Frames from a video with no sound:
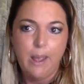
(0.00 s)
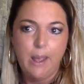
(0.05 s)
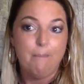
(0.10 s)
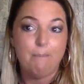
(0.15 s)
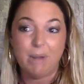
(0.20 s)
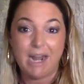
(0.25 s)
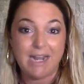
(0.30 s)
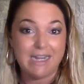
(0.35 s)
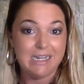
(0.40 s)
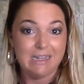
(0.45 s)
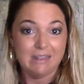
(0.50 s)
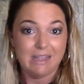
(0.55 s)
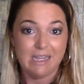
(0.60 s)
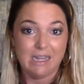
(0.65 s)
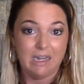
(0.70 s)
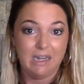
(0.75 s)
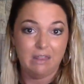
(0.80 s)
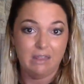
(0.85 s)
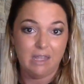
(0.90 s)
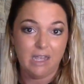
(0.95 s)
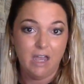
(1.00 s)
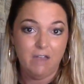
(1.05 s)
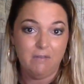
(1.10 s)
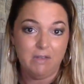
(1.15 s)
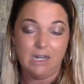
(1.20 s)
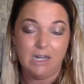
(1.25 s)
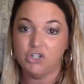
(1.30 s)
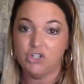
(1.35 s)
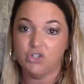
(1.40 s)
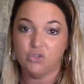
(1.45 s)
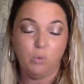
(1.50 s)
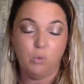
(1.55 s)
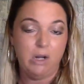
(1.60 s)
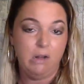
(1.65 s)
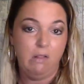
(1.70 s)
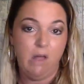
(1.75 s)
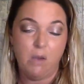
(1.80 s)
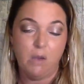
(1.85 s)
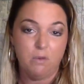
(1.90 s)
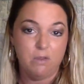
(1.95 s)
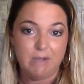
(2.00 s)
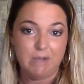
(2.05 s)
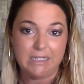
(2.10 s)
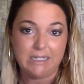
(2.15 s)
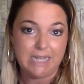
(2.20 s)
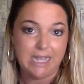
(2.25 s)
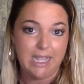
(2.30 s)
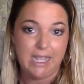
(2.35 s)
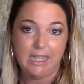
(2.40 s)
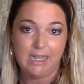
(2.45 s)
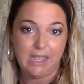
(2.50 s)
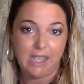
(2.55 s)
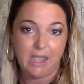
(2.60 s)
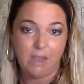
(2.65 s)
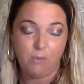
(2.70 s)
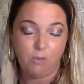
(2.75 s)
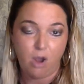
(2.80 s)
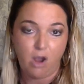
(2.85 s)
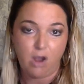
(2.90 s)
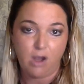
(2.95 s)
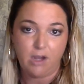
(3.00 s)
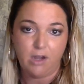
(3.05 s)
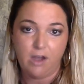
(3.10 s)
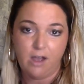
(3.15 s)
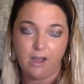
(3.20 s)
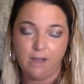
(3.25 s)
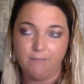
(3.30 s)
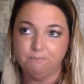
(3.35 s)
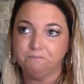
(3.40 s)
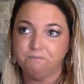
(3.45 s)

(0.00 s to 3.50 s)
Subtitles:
But I didn't think anything of it. I just went along with my day and kept rocking on.